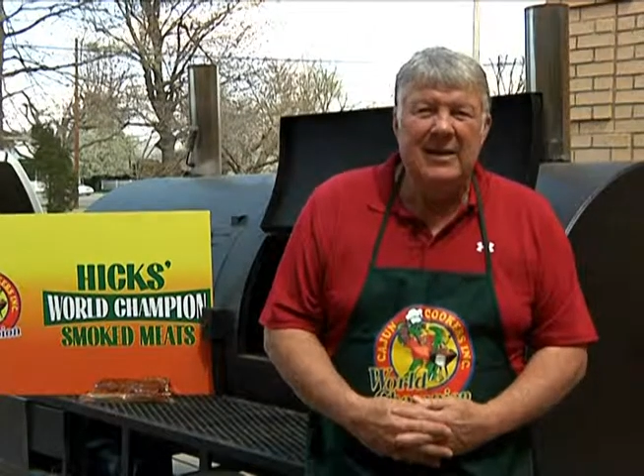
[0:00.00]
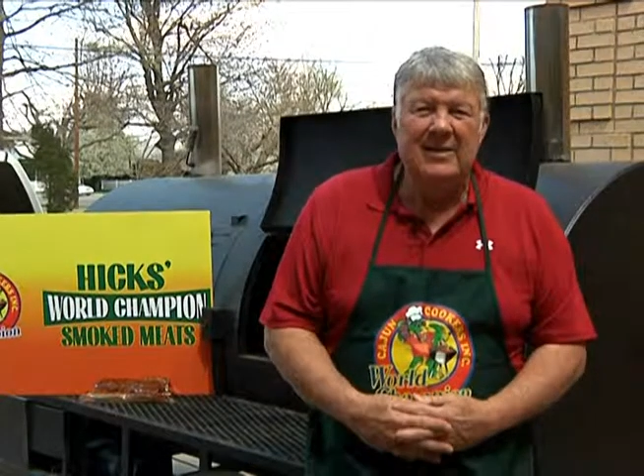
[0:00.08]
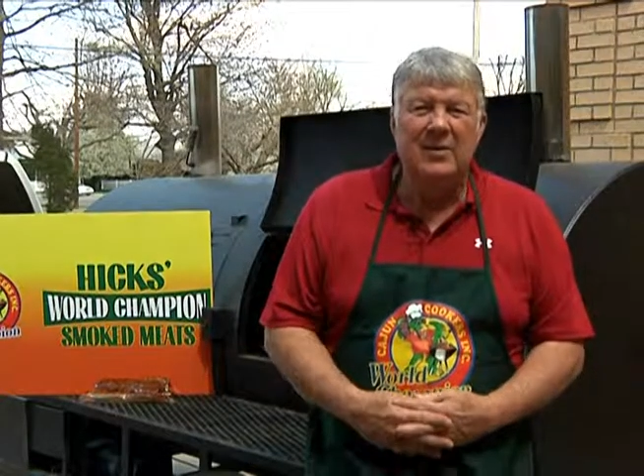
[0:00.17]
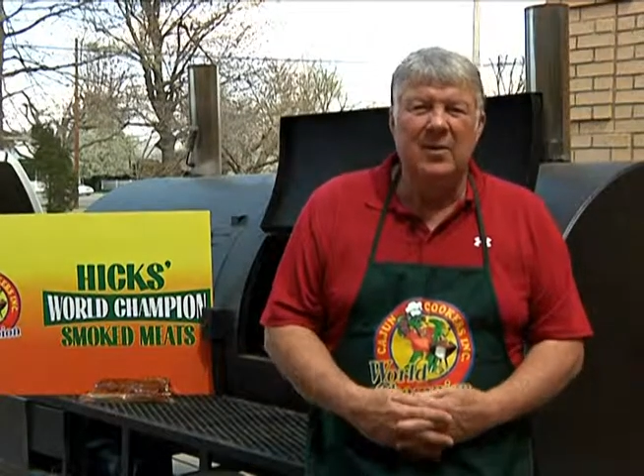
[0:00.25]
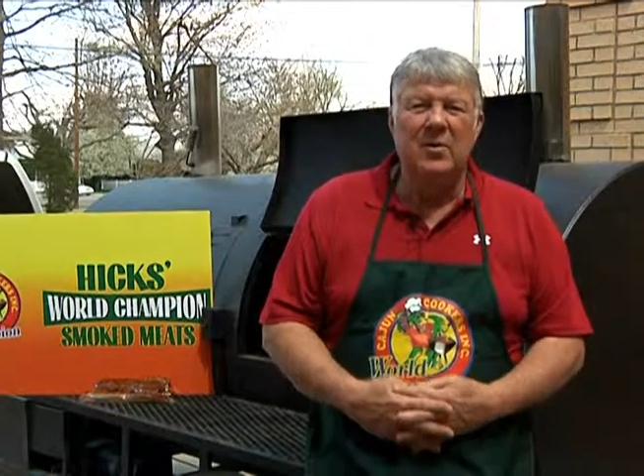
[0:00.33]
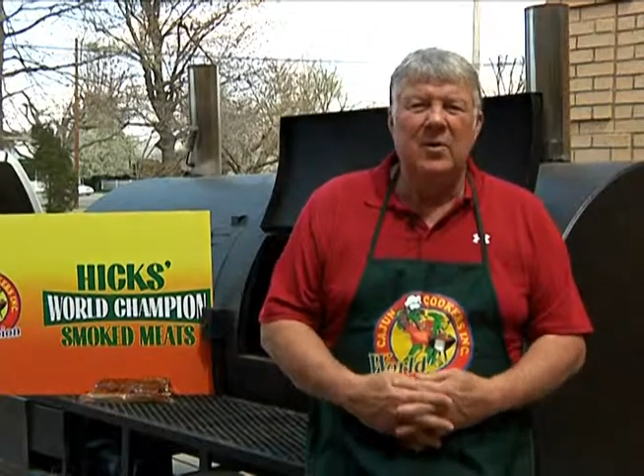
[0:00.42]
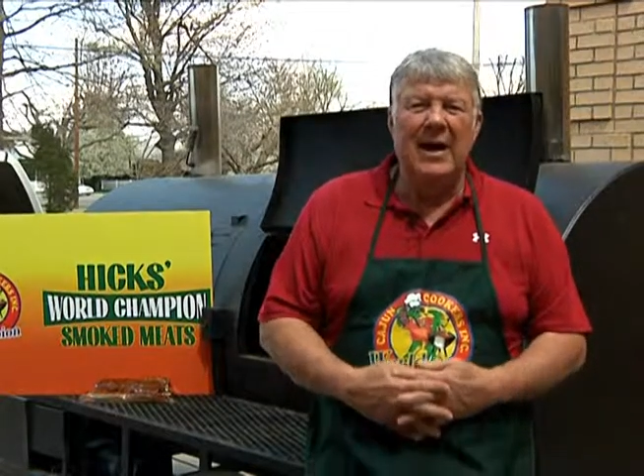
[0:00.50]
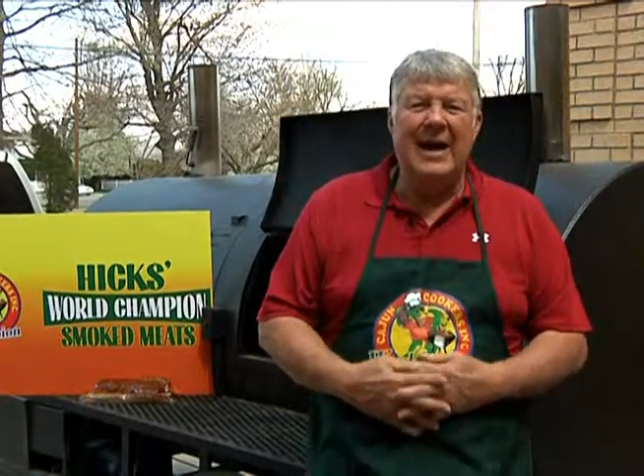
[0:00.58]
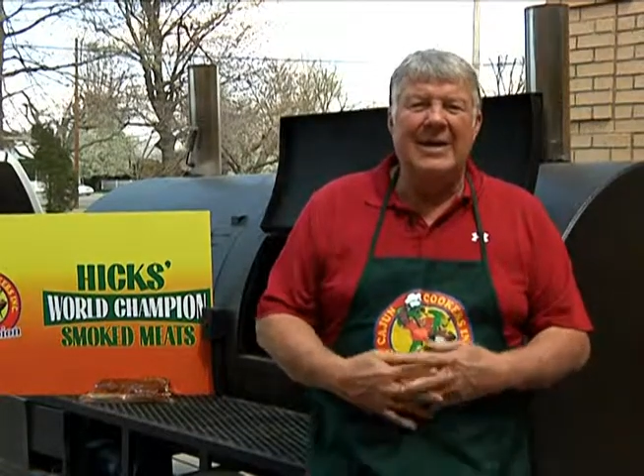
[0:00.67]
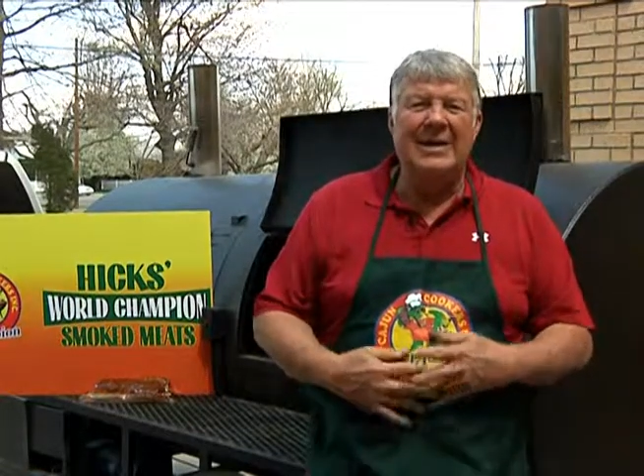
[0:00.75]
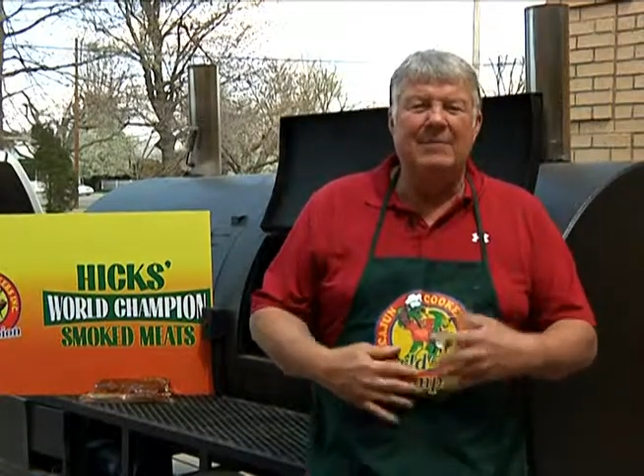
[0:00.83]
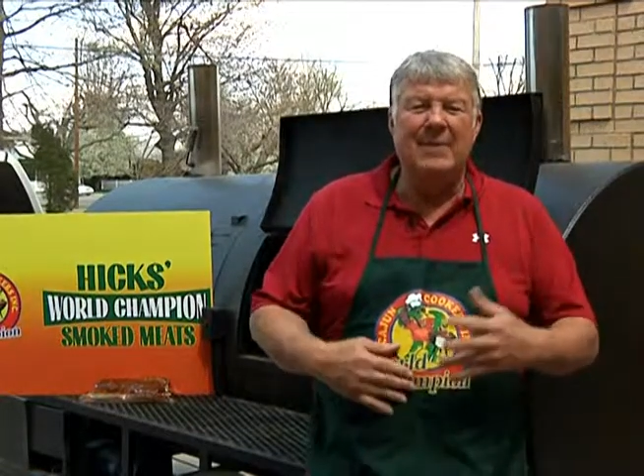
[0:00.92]
So
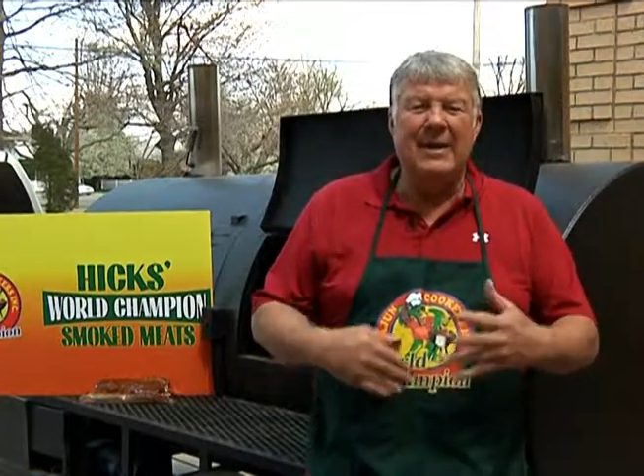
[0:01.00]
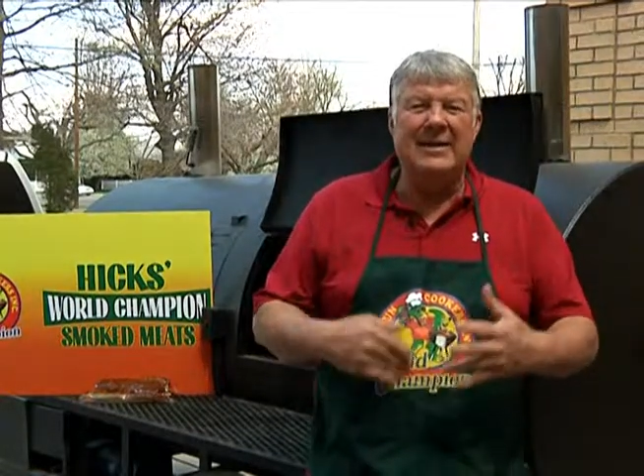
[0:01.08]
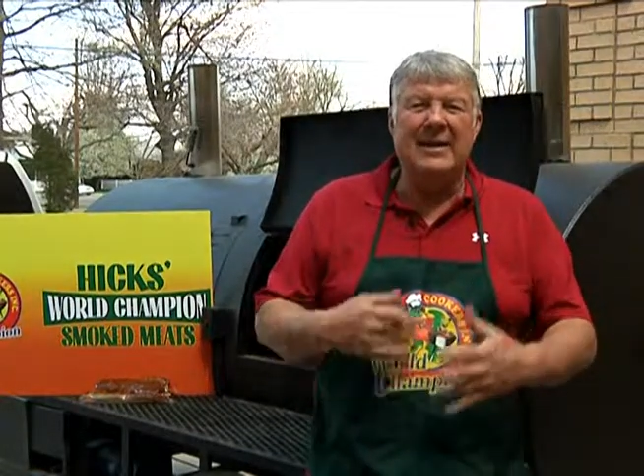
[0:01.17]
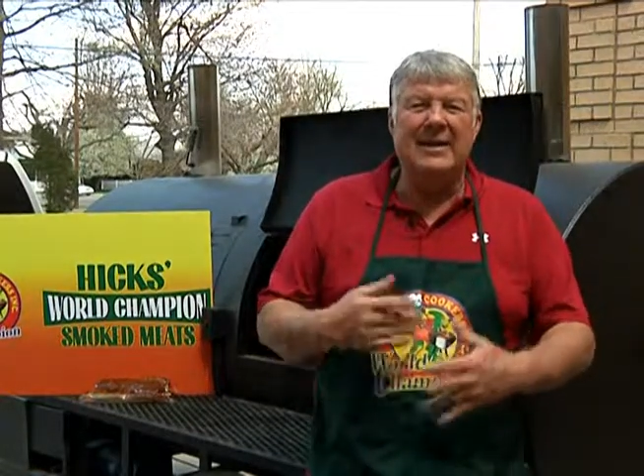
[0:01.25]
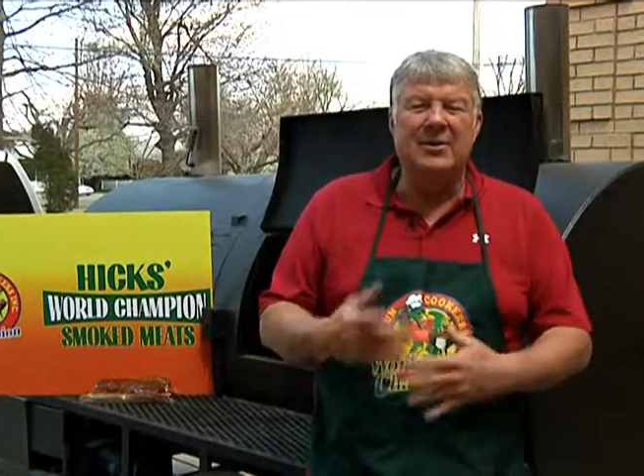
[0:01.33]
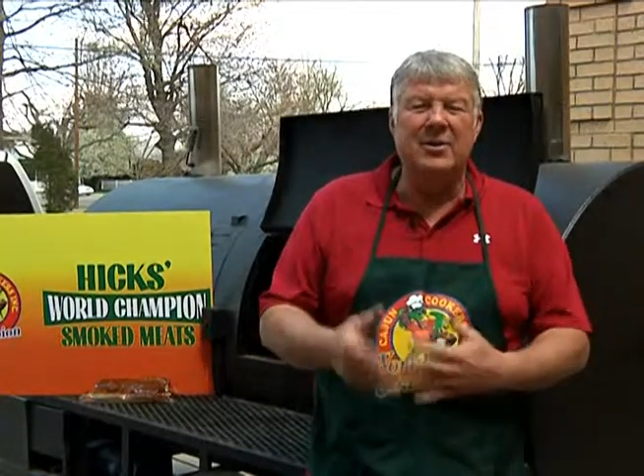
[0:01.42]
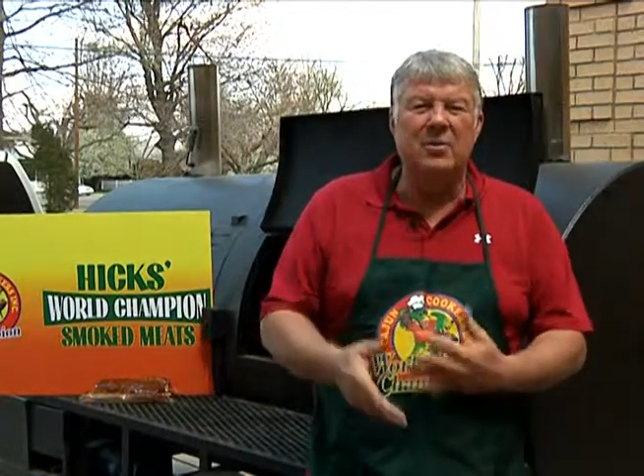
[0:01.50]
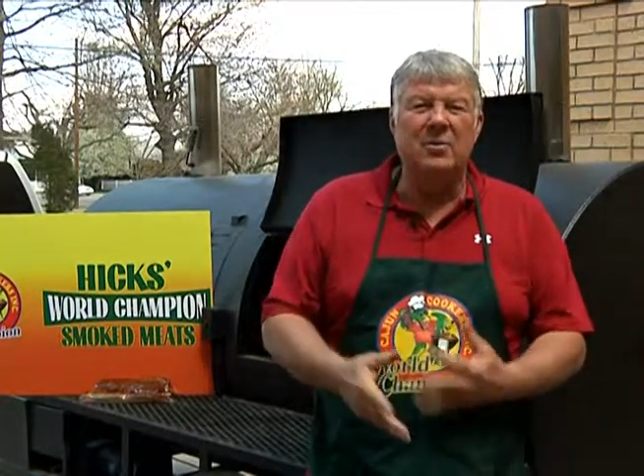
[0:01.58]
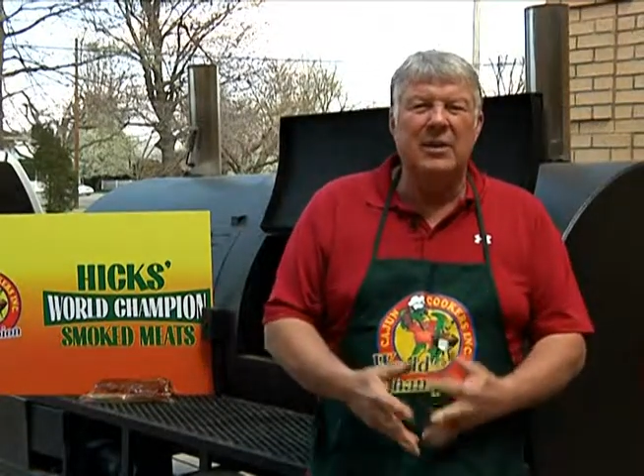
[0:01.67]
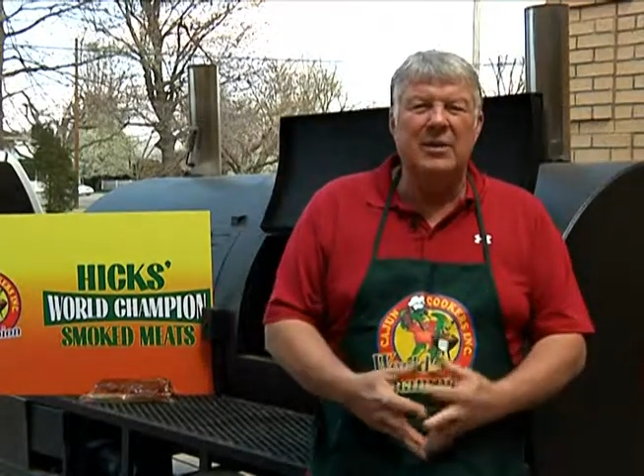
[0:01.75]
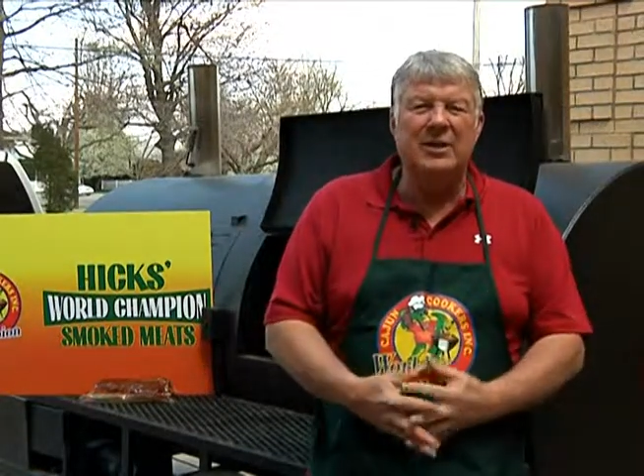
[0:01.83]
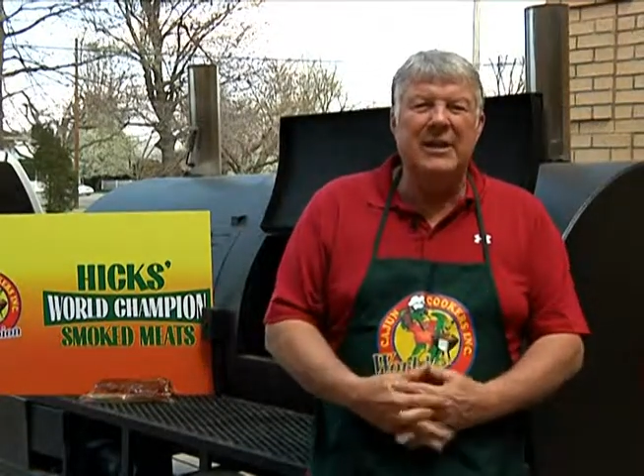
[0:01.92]
I just basically took
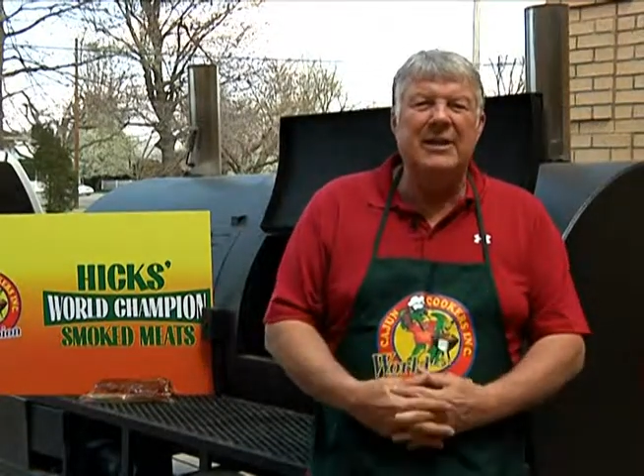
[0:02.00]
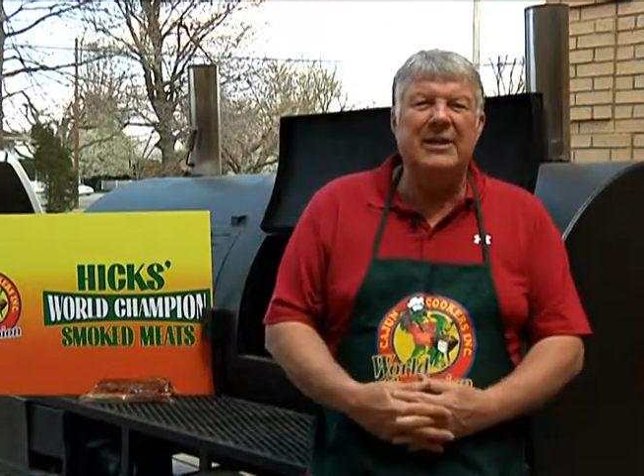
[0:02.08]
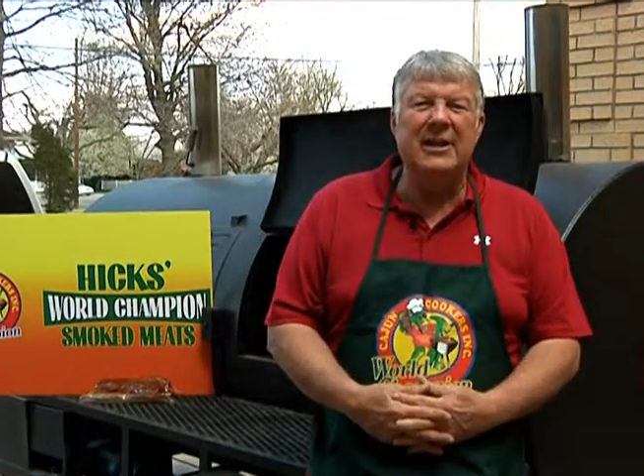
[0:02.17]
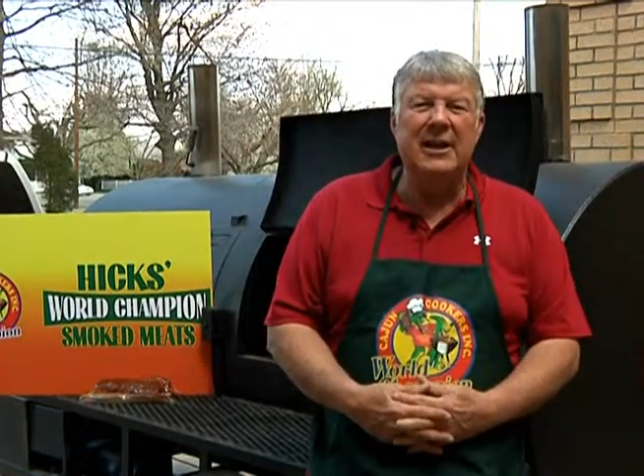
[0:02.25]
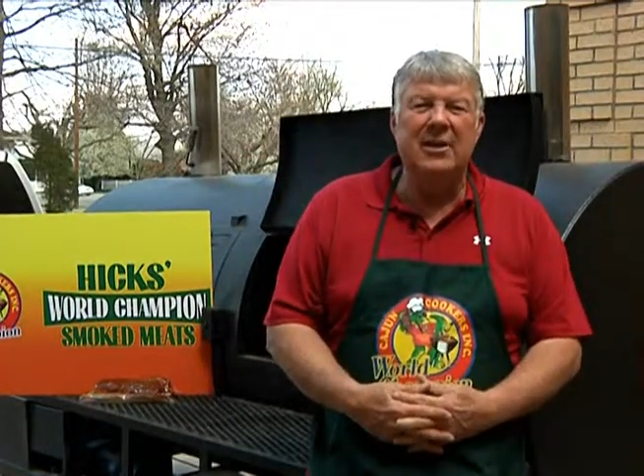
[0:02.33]
what seasoning